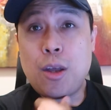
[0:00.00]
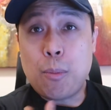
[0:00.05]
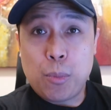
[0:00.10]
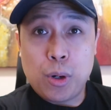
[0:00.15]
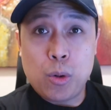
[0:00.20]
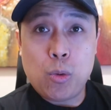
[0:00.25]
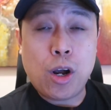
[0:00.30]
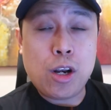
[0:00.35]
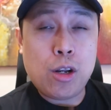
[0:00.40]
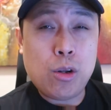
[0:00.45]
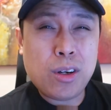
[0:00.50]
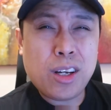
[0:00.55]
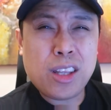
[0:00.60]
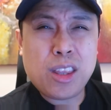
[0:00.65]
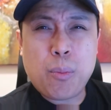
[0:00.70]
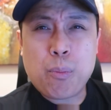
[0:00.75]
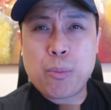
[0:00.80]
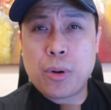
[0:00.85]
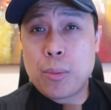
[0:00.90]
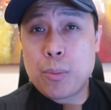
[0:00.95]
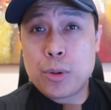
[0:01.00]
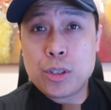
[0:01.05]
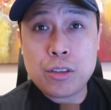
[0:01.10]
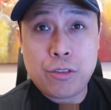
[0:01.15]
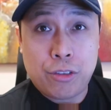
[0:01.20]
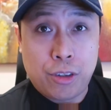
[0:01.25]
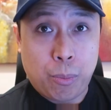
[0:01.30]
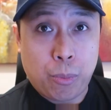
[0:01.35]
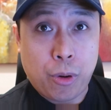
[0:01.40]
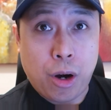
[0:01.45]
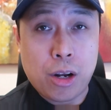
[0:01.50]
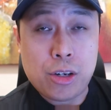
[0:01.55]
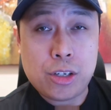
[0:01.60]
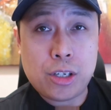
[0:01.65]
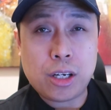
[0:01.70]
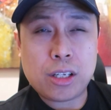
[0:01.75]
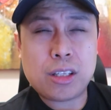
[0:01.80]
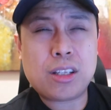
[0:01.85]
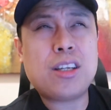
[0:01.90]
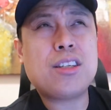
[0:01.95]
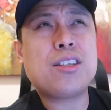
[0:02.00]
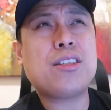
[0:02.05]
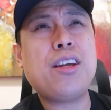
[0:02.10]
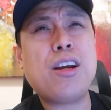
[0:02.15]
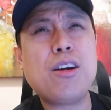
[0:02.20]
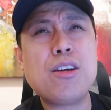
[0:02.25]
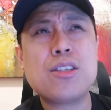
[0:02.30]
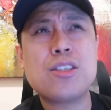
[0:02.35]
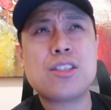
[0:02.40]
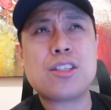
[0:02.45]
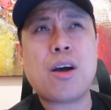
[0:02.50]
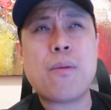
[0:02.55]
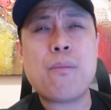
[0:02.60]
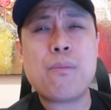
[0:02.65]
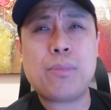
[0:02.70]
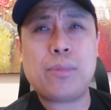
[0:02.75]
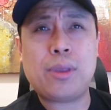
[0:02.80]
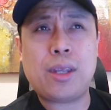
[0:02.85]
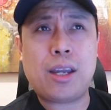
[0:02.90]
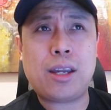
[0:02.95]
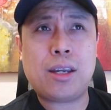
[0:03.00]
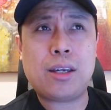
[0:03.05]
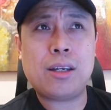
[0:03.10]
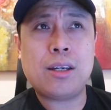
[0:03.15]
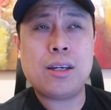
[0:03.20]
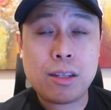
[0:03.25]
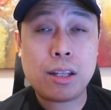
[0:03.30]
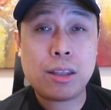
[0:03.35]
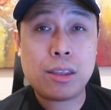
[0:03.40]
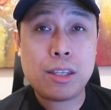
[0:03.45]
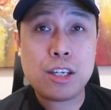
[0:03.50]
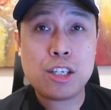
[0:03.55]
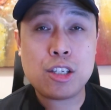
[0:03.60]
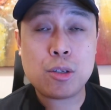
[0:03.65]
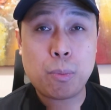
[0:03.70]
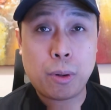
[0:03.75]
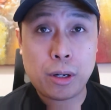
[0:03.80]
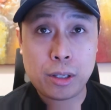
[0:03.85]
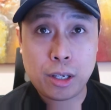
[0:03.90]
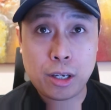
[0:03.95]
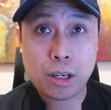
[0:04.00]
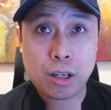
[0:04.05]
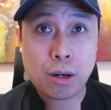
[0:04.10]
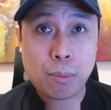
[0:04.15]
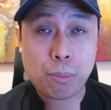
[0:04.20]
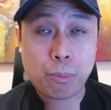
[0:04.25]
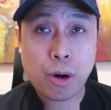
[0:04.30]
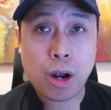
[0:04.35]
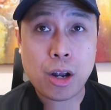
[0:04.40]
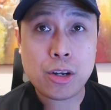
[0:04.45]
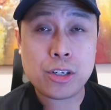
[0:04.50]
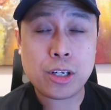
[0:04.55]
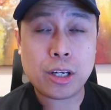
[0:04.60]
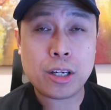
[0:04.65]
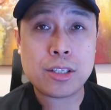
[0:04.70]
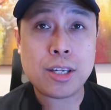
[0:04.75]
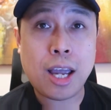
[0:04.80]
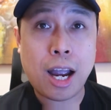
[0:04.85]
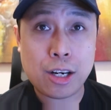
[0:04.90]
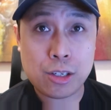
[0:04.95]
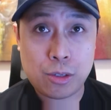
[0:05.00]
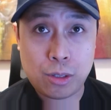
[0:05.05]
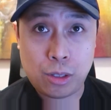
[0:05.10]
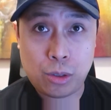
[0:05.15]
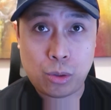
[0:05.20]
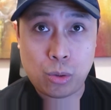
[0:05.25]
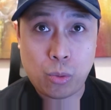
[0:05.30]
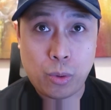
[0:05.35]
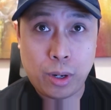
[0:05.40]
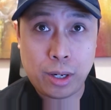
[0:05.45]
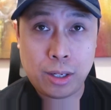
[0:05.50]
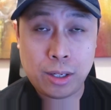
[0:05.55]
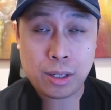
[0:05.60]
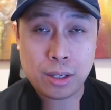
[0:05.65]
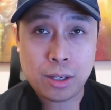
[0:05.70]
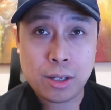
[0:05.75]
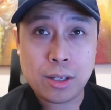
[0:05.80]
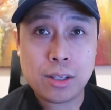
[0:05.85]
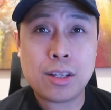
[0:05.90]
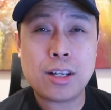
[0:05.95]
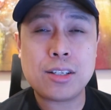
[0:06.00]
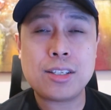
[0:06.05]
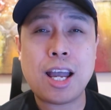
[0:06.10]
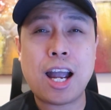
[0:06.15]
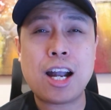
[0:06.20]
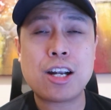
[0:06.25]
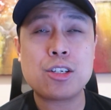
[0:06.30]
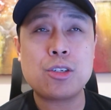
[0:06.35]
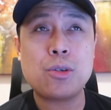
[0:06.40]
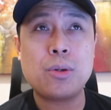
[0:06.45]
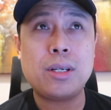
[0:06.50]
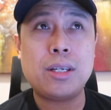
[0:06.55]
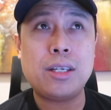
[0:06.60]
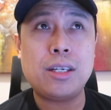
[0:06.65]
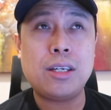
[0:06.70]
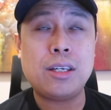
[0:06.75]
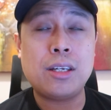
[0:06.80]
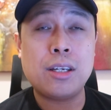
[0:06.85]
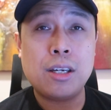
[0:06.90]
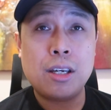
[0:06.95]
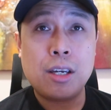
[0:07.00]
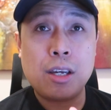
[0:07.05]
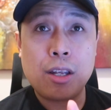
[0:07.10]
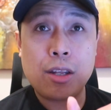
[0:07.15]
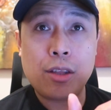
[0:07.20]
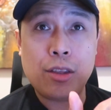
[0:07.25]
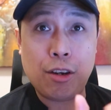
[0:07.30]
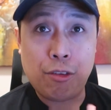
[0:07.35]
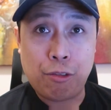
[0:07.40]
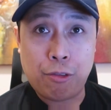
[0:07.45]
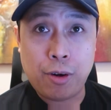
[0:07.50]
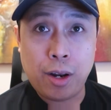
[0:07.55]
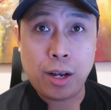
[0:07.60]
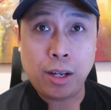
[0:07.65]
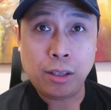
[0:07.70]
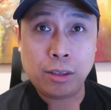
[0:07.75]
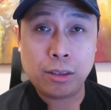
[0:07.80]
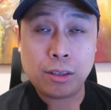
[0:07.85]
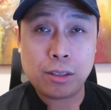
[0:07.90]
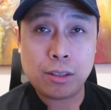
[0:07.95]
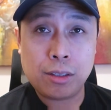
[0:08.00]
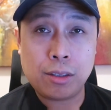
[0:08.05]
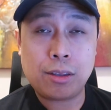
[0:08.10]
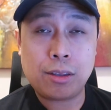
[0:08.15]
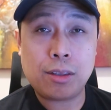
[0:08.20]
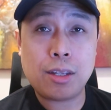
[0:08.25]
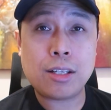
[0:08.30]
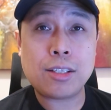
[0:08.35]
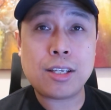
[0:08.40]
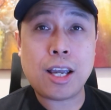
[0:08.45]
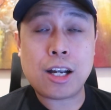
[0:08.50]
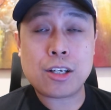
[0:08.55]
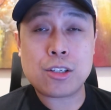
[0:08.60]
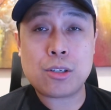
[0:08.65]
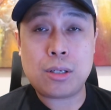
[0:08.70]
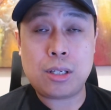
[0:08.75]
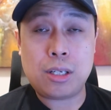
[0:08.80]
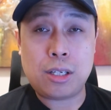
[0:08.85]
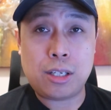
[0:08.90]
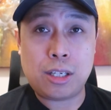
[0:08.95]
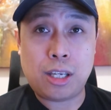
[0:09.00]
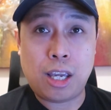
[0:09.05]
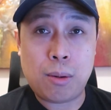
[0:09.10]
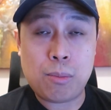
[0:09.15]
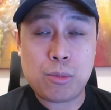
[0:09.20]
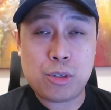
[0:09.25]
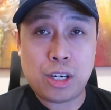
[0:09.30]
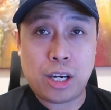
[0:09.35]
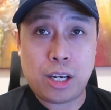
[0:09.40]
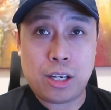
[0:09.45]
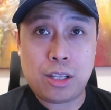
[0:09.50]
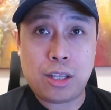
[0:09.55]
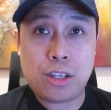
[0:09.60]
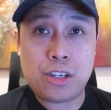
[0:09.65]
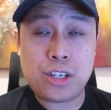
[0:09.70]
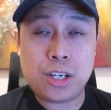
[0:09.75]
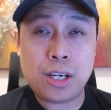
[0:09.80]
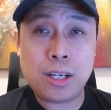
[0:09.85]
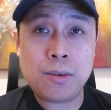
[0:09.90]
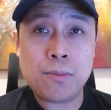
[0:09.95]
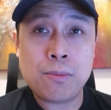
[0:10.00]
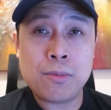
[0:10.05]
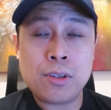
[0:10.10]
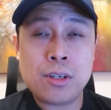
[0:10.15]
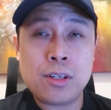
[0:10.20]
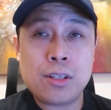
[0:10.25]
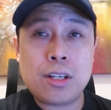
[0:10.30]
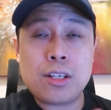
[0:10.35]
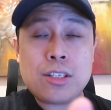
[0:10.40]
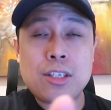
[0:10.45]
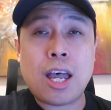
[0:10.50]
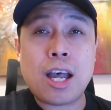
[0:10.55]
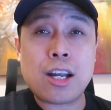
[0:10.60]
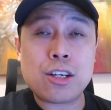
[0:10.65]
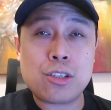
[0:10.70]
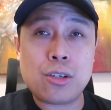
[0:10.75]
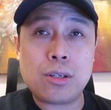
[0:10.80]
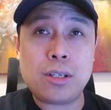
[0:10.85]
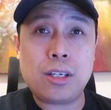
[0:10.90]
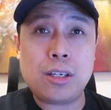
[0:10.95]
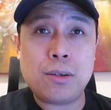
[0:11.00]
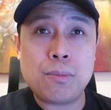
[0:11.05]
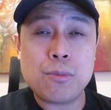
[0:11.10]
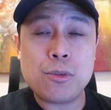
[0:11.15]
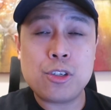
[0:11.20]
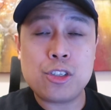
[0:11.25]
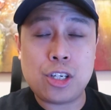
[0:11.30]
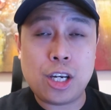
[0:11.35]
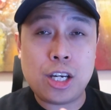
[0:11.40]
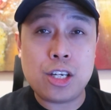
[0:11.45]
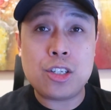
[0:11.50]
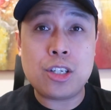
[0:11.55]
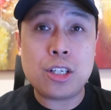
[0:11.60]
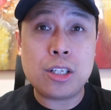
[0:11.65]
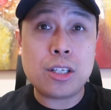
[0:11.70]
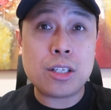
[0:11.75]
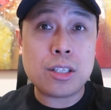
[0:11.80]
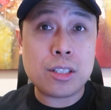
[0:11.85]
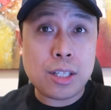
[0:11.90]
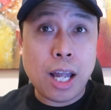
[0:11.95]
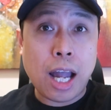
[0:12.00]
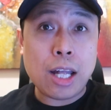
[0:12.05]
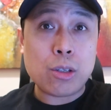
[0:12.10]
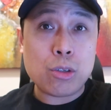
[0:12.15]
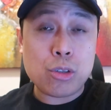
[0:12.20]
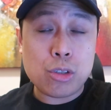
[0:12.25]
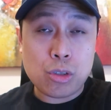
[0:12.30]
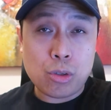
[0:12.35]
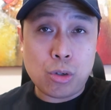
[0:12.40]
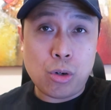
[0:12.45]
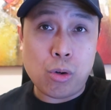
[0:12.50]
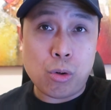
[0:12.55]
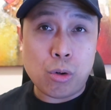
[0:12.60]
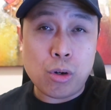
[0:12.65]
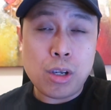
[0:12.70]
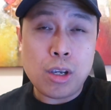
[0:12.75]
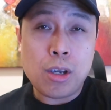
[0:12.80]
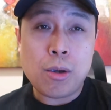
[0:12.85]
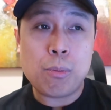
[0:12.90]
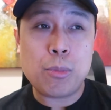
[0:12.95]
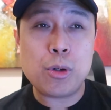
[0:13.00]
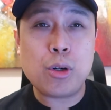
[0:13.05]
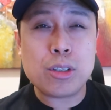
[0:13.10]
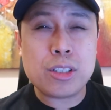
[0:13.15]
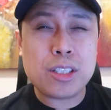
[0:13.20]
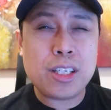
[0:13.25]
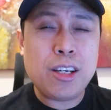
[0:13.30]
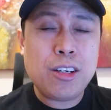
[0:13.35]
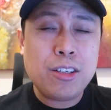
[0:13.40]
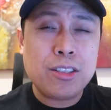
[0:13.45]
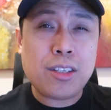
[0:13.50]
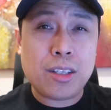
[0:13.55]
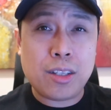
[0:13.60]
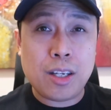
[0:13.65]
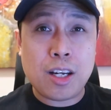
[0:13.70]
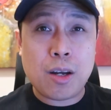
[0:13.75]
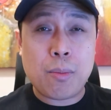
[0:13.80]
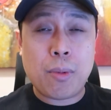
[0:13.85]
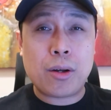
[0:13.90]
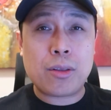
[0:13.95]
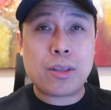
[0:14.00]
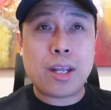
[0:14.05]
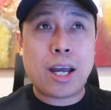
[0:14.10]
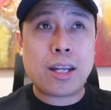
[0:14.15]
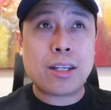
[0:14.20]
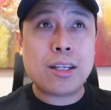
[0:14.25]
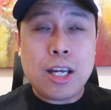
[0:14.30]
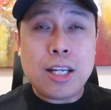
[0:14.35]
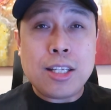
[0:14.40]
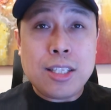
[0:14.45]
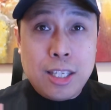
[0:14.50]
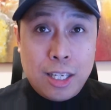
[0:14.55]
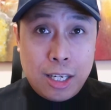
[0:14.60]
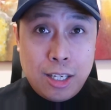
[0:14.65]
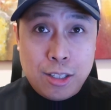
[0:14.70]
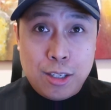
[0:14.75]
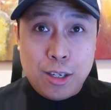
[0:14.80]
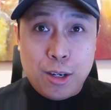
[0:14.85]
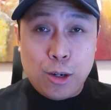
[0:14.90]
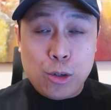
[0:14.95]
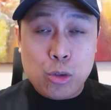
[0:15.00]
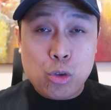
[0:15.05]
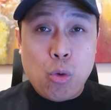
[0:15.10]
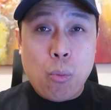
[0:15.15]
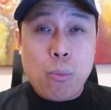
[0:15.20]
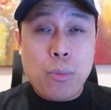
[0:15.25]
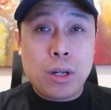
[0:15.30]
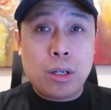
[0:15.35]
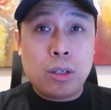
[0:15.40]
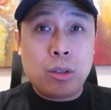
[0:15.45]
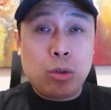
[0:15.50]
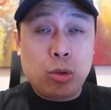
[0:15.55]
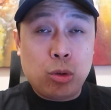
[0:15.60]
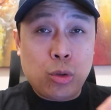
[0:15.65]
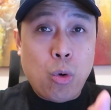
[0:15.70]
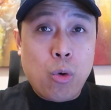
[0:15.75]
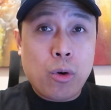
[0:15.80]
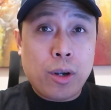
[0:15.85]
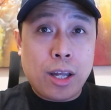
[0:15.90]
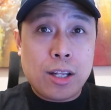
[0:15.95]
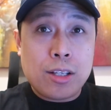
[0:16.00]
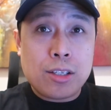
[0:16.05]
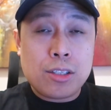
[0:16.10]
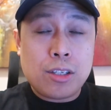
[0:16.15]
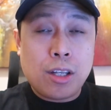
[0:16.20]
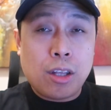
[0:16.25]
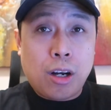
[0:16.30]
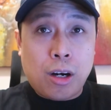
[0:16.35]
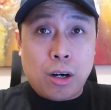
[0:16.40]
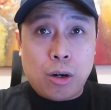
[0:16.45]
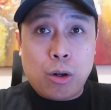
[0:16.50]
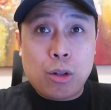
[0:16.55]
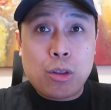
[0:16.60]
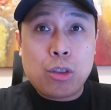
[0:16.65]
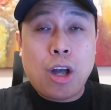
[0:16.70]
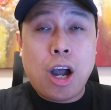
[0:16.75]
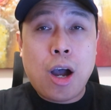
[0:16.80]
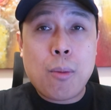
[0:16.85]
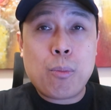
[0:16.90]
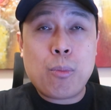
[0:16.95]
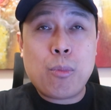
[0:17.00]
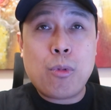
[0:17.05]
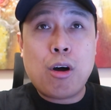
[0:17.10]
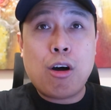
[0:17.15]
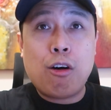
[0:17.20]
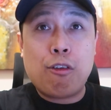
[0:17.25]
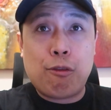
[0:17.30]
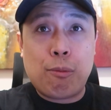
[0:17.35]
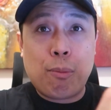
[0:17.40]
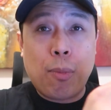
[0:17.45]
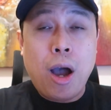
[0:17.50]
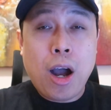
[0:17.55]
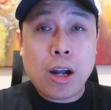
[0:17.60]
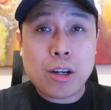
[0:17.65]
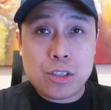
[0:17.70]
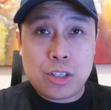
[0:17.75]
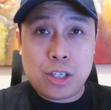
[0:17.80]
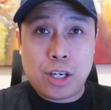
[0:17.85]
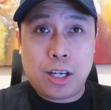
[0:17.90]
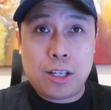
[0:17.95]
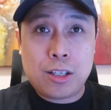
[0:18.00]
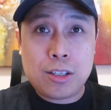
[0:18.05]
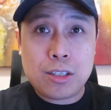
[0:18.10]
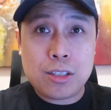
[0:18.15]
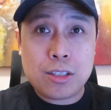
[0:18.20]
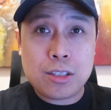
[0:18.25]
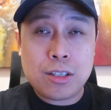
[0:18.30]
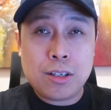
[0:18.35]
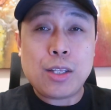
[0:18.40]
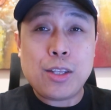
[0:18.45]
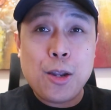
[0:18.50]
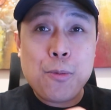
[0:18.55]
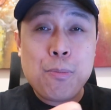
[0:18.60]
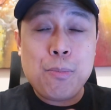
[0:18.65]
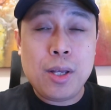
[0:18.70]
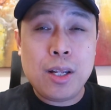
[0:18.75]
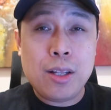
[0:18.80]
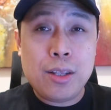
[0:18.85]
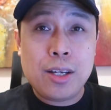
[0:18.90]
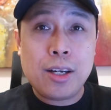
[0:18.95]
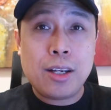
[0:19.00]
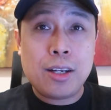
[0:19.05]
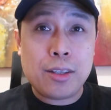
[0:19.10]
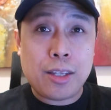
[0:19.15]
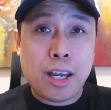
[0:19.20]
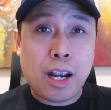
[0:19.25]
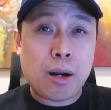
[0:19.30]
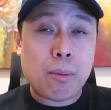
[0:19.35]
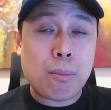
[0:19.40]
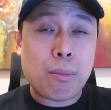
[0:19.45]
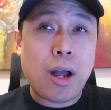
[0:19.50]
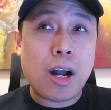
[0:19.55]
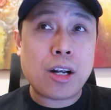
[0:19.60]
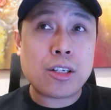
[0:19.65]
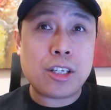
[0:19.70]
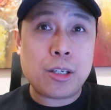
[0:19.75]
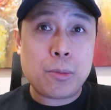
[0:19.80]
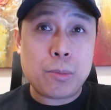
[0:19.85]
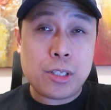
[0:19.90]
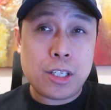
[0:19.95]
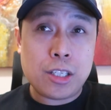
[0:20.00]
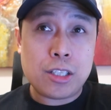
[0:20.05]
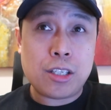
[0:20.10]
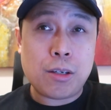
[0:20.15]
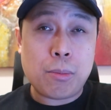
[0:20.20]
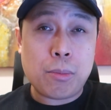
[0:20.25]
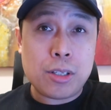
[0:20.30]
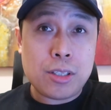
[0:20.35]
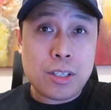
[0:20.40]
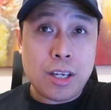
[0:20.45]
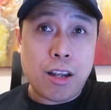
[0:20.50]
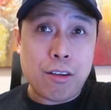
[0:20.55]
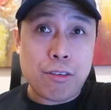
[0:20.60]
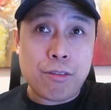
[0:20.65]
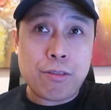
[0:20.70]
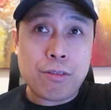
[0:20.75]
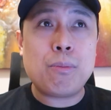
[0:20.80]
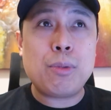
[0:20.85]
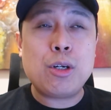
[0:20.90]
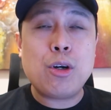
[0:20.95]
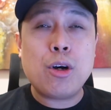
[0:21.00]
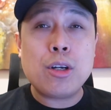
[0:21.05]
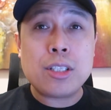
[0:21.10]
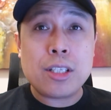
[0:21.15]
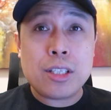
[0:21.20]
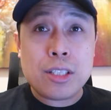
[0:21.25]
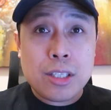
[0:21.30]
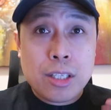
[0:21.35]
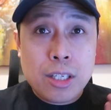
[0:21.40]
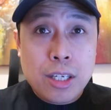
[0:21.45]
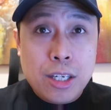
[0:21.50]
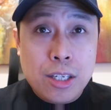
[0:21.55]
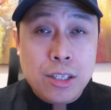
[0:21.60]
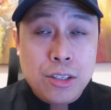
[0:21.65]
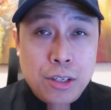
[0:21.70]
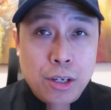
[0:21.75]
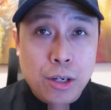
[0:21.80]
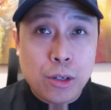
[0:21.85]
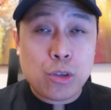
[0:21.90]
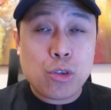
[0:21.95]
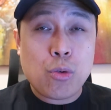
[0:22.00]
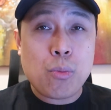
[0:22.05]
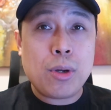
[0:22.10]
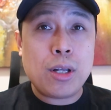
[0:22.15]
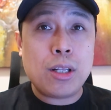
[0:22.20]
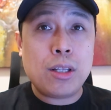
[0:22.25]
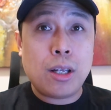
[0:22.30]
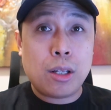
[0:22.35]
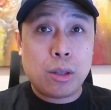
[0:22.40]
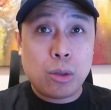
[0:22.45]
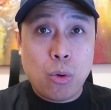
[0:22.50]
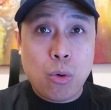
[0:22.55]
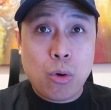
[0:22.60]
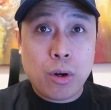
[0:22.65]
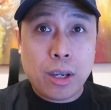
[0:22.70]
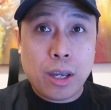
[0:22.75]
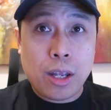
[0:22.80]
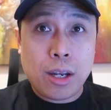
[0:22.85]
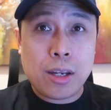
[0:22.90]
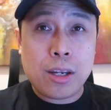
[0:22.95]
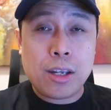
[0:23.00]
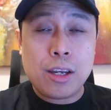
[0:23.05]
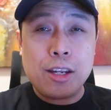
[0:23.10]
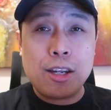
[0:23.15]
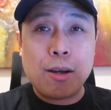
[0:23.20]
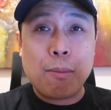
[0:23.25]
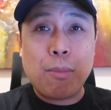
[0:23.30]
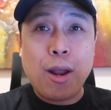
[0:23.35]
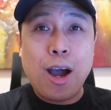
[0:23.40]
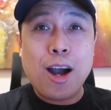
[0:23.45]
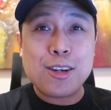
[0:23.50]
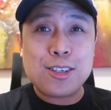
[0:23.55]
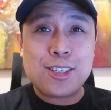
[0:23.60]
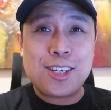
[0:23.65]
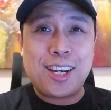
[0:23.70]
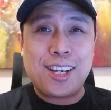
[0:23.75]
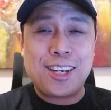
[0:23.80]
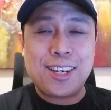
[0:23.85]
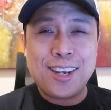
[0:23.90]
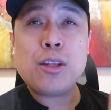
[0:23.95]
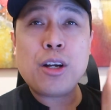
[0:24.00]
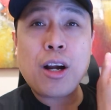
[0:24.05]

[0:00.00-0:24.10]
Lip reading: Number one, look at the purpose of the project. Is there something that this particular project is actually doing that's actually different, that's actually game-changing, that's actually changing the status quo? Because here's the thing about that. It's easier to build tokens that are on top of blockchains than building an entire blockchain system itself, because it's easier to build a token in a blockchain.